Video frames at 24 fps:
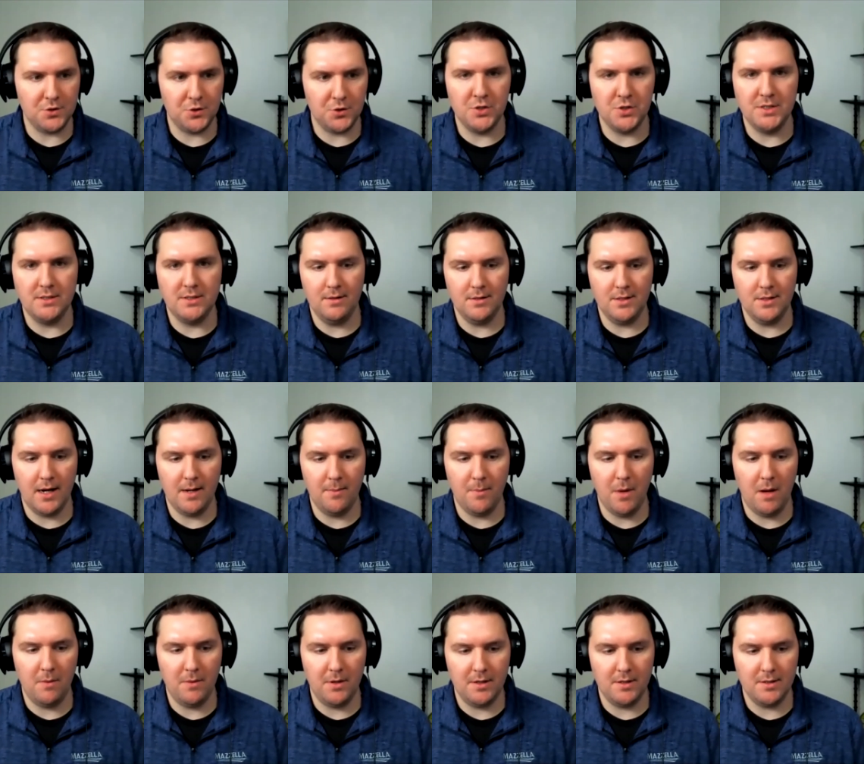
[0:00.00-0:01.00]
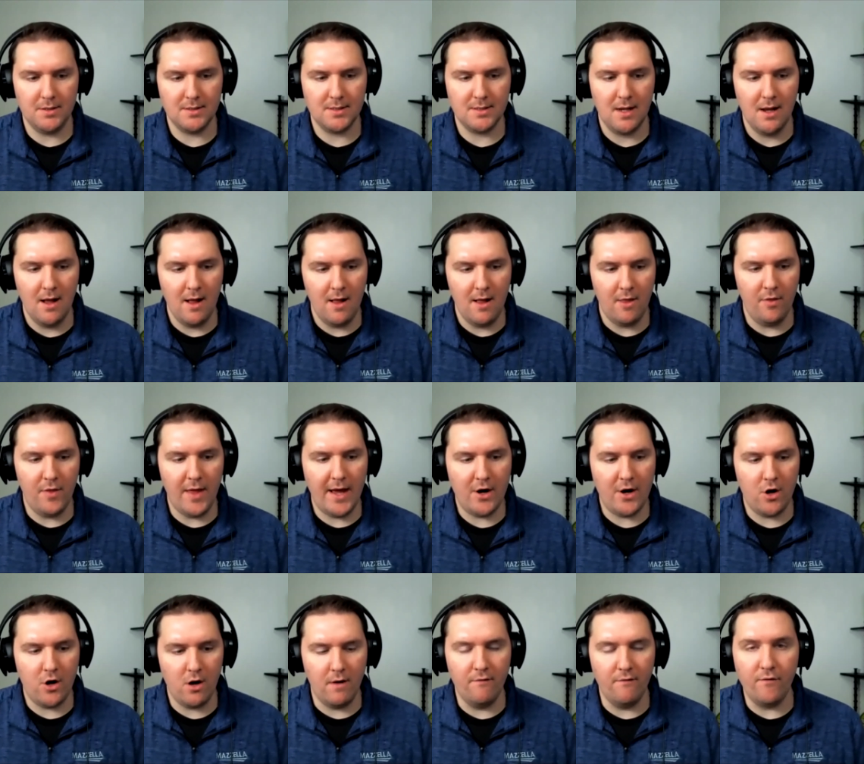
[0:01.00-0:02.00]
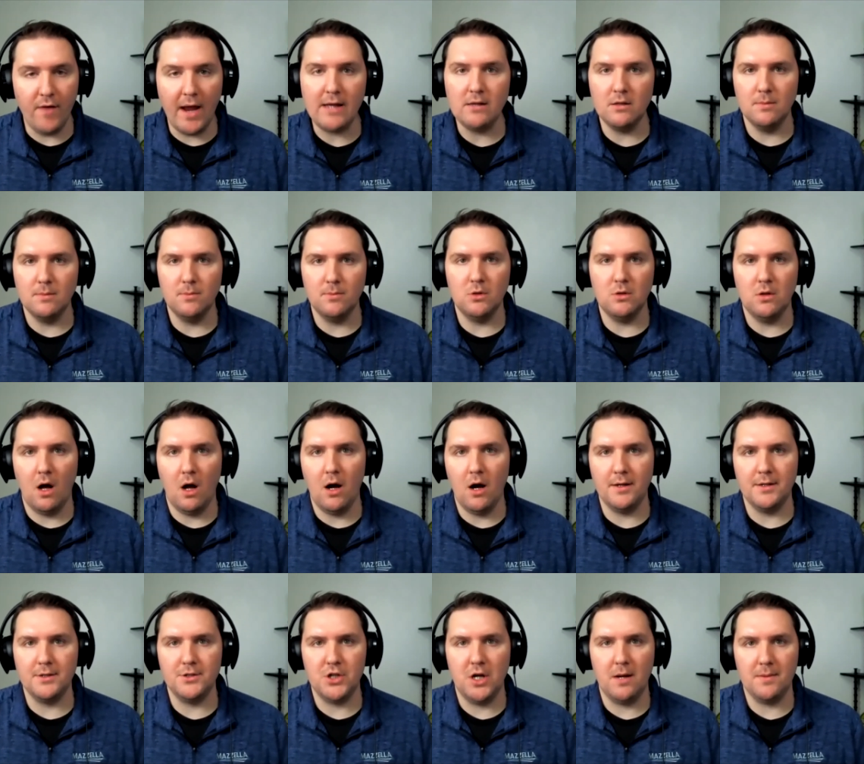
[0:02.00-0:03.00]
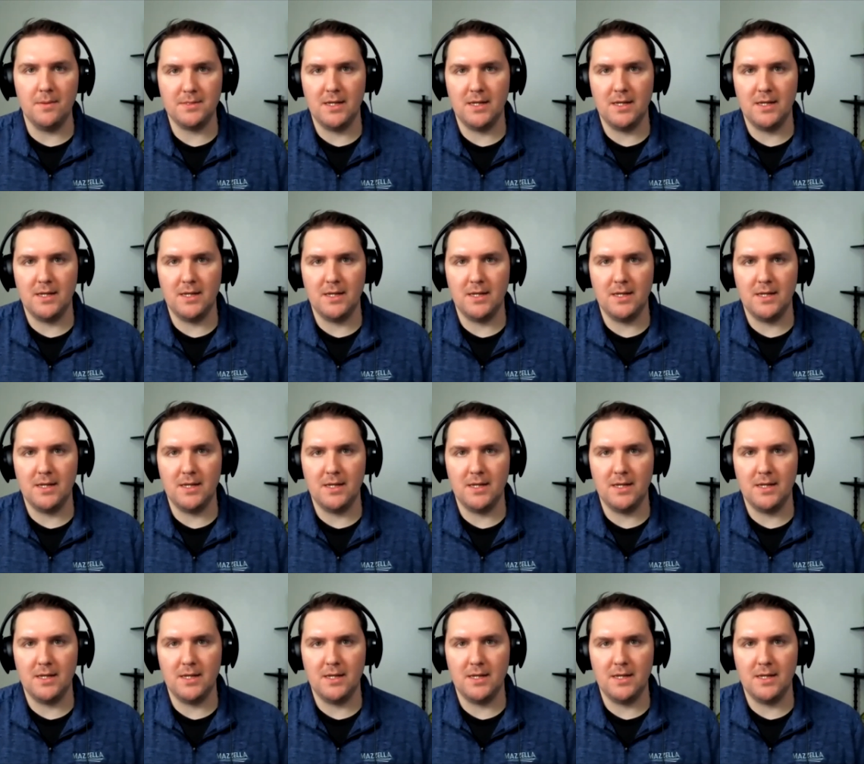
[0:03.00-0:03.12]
or dynamometers that are available on a job